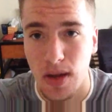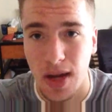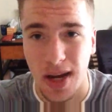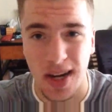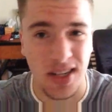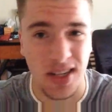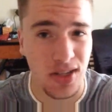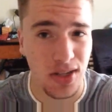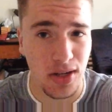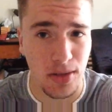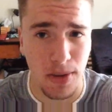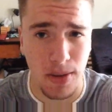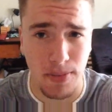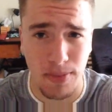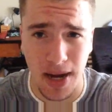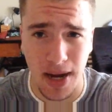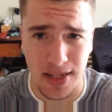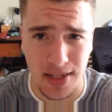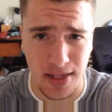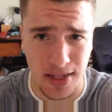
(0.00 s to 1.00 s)
And this is going to be
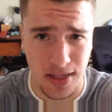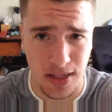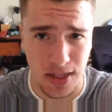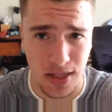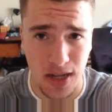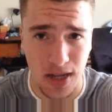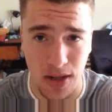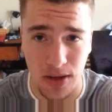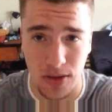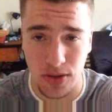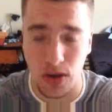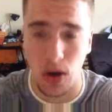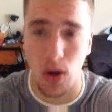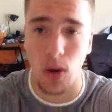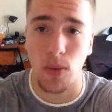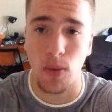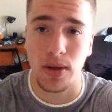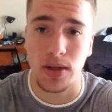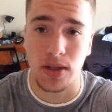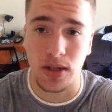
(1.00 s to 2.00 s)
basic. There's
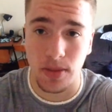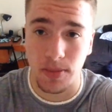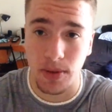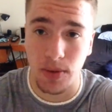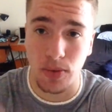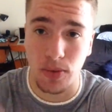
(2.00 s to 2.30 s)
always going to be